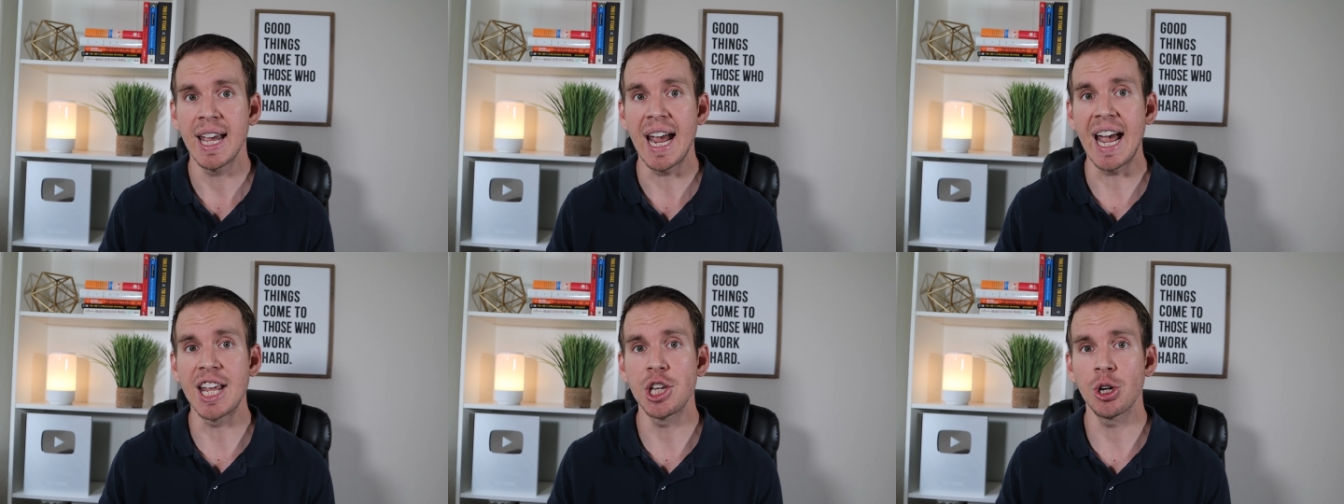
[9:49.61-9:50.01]

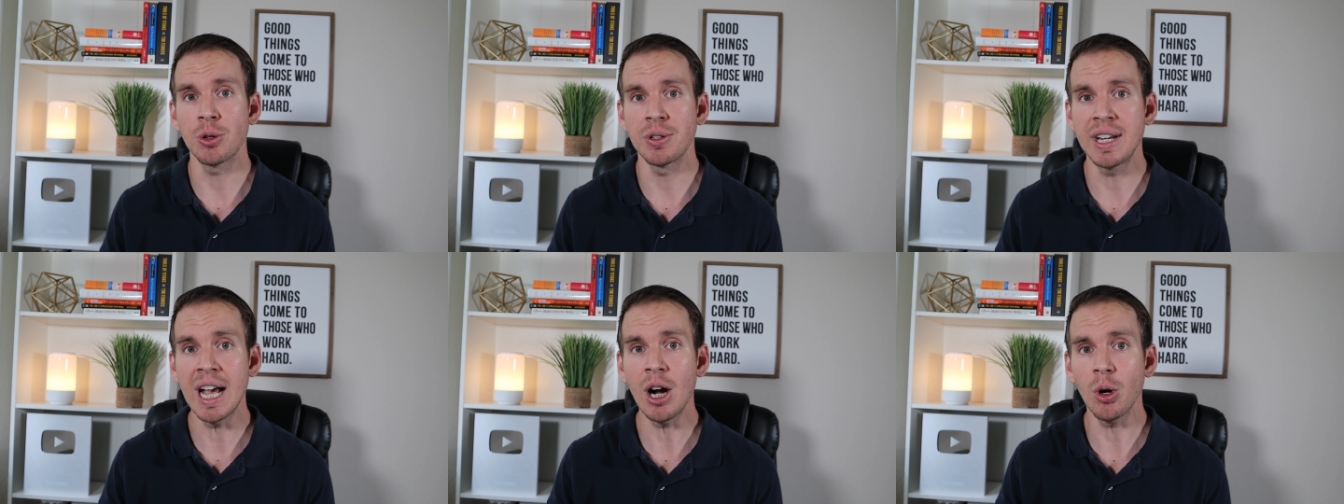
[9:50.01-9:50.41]
and you're
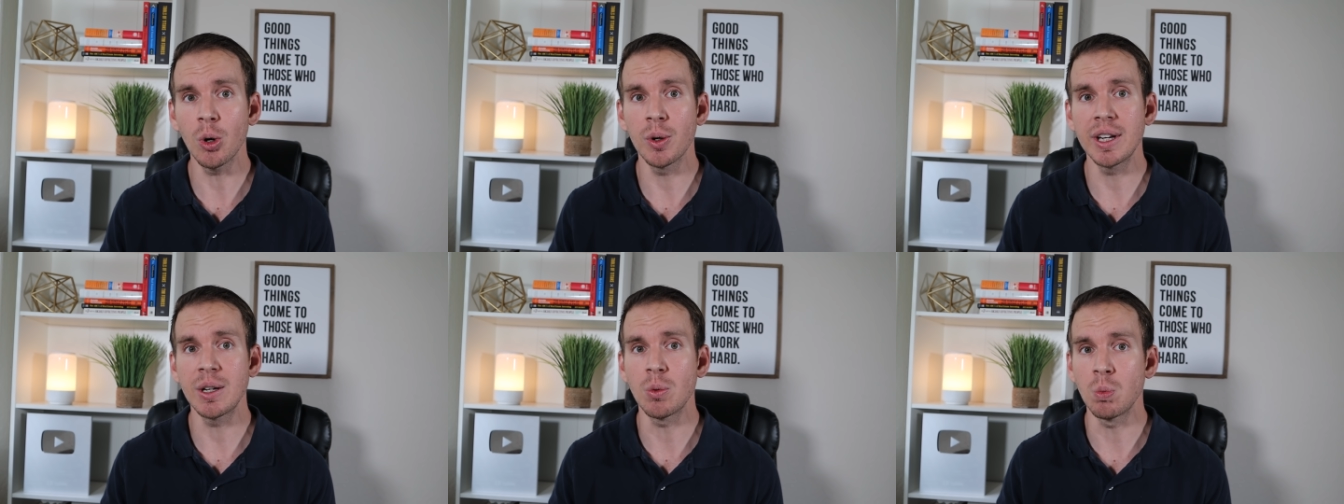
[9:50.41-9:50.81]
now
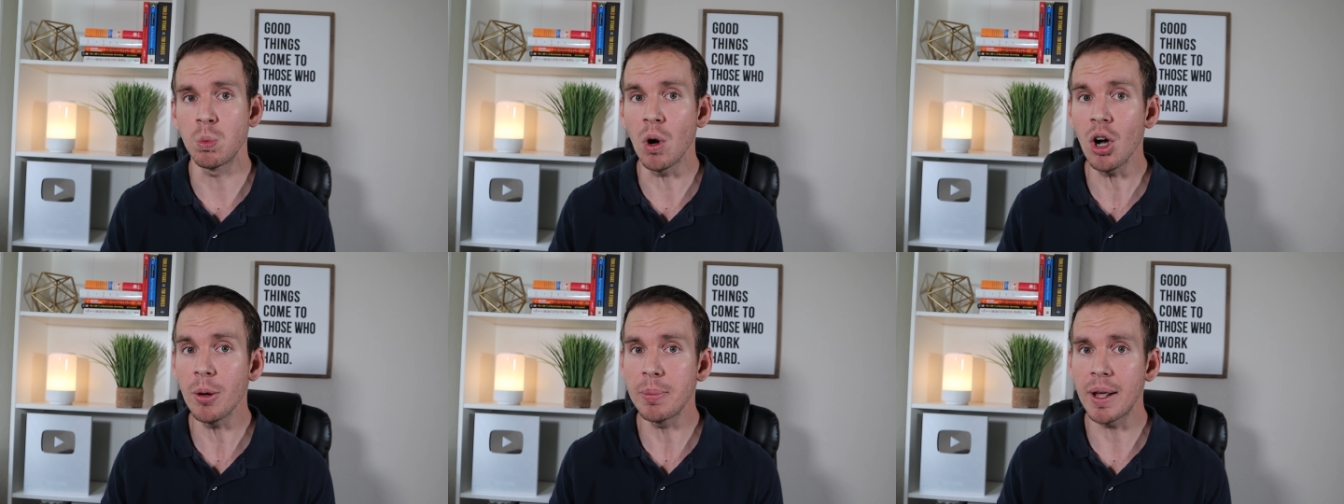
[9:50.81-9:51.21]
earning
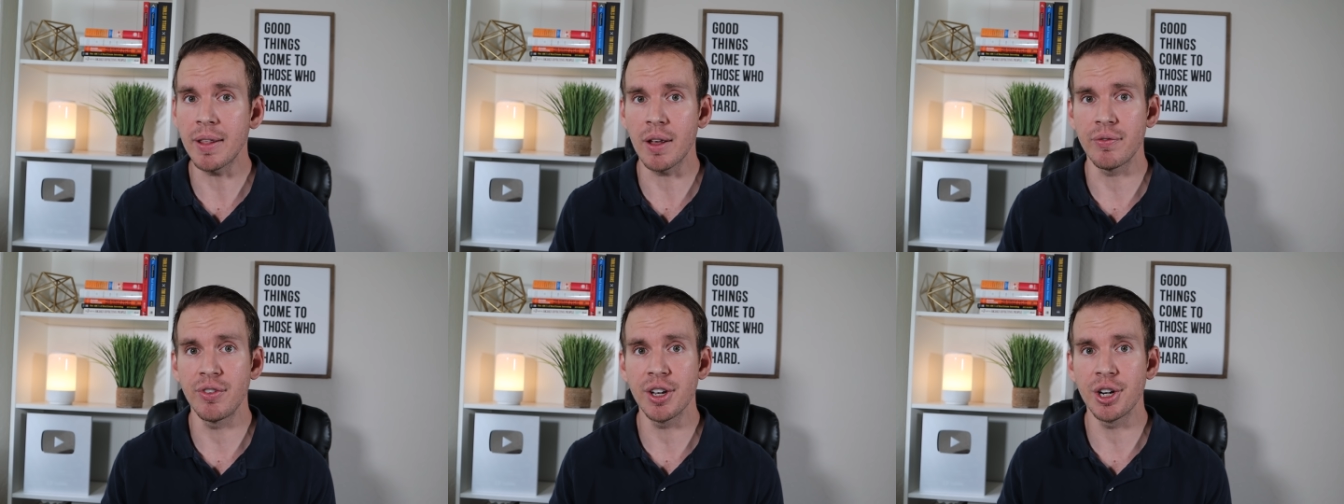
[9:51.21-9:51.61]
well above
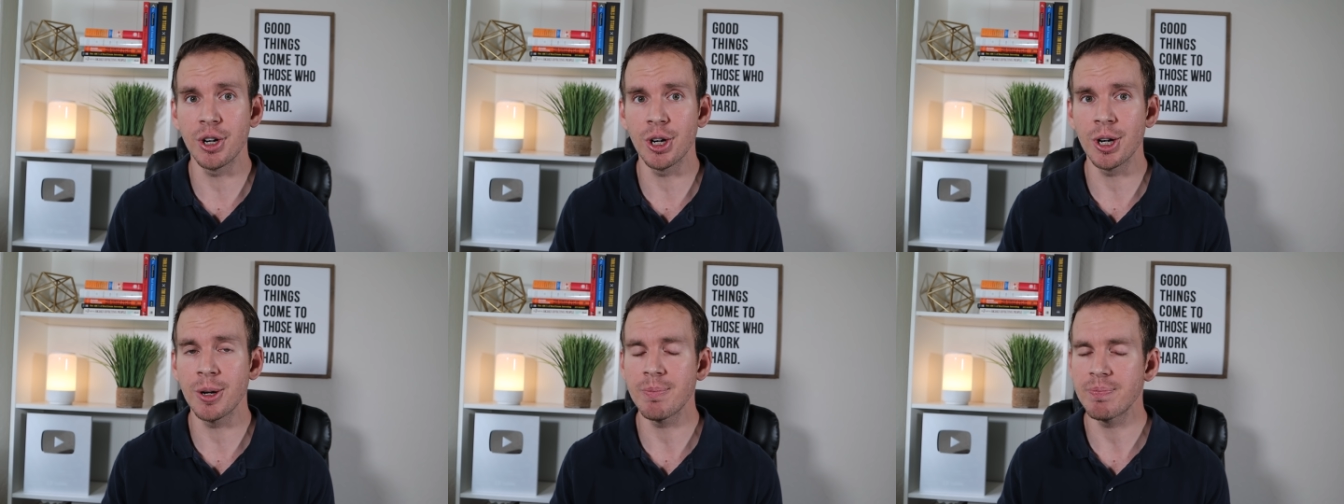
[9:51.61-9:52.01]
that
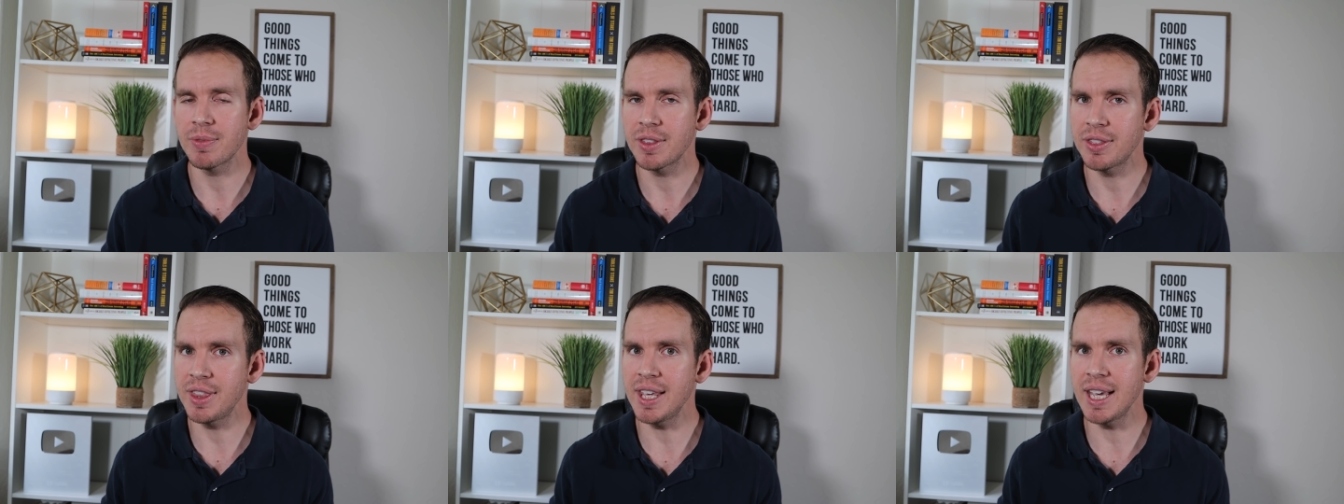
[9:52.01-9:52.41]
figure,
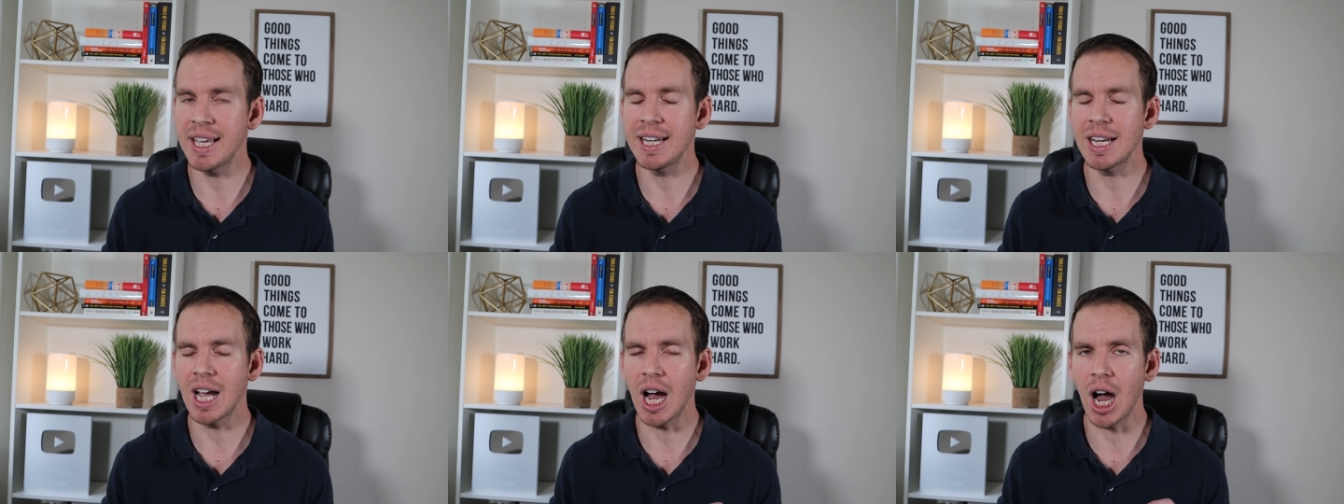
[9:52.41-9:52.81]

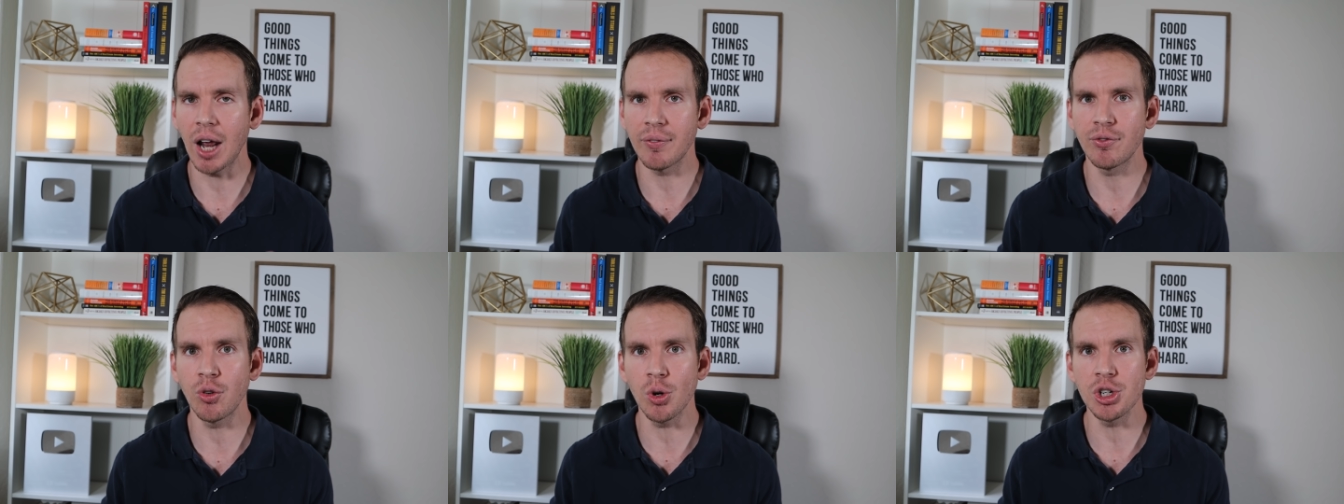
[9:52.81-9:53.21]
then
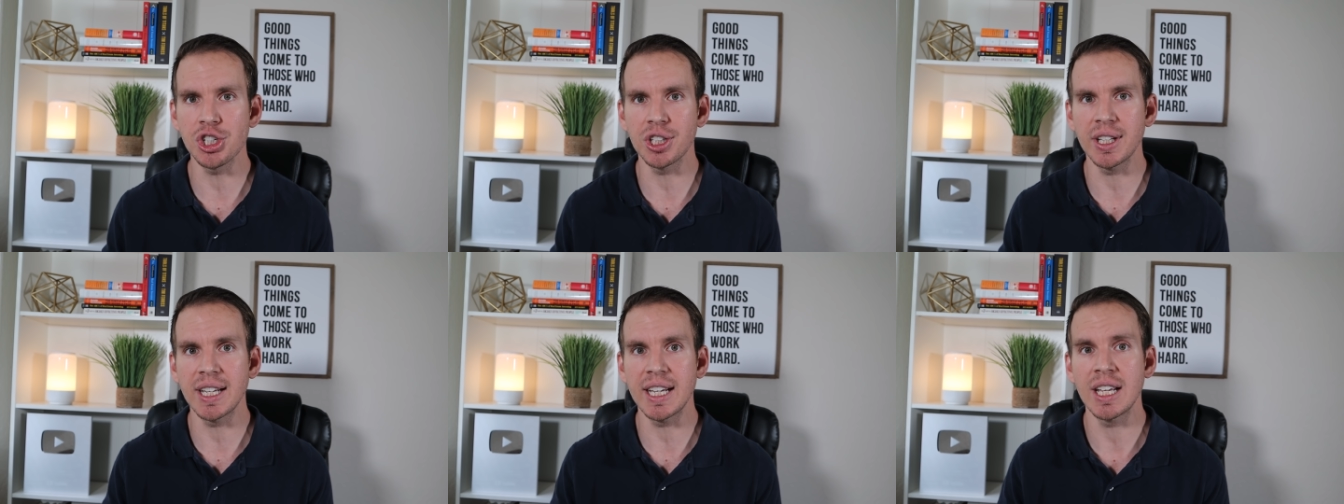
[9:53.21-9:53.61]

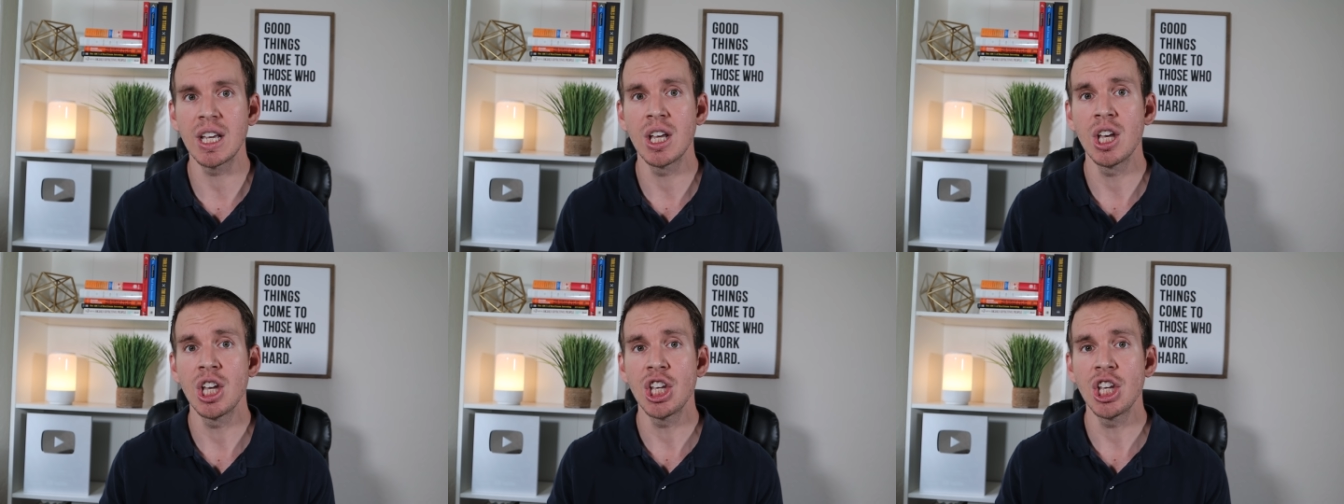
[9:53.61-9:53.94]
unfortunately,